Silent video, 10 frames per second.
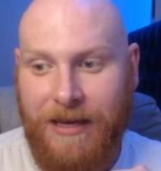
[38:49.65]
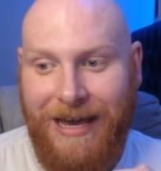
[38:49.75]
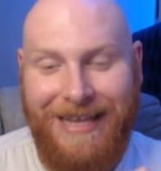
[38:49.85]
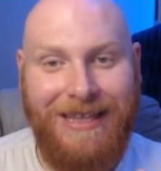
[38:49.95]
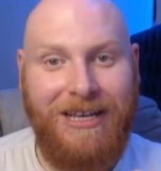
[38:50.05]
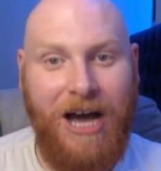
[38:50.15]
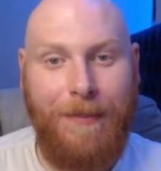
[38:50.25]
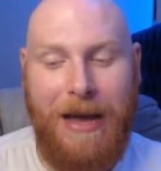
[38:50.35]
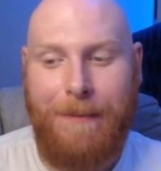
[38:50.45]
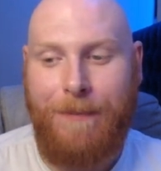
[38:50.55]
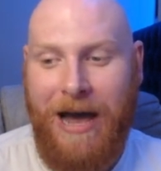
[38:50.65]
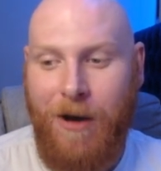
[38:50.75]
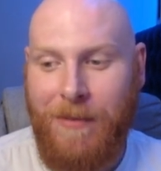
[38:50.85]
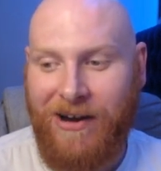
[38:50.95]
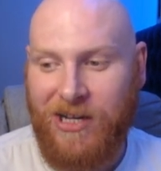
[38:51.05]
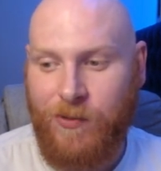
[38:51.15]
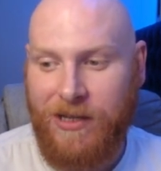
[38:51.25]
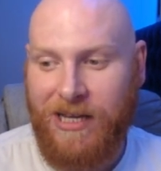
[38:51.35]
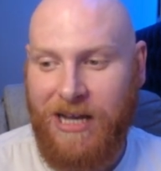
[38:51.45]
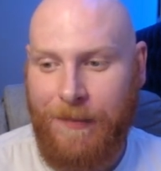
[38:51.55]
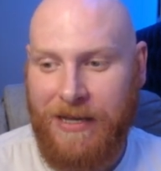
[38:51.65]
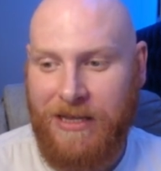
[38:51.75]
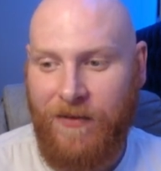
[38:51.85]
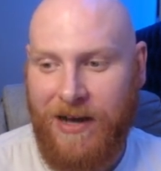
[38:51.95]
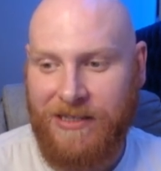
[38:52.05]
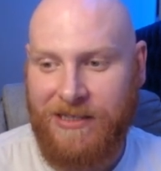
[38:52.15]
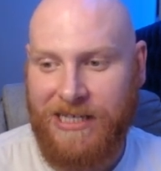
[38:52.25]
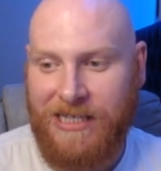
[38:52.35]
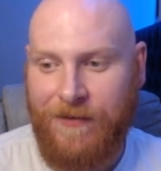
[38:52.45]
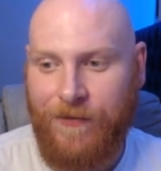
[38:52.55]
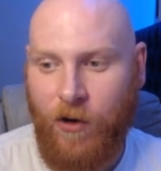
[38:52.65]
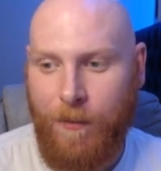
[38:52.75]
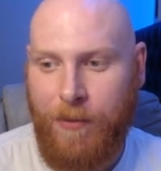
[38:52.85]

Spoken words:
In the Cup, and Palmeiras won the Cup in 2064.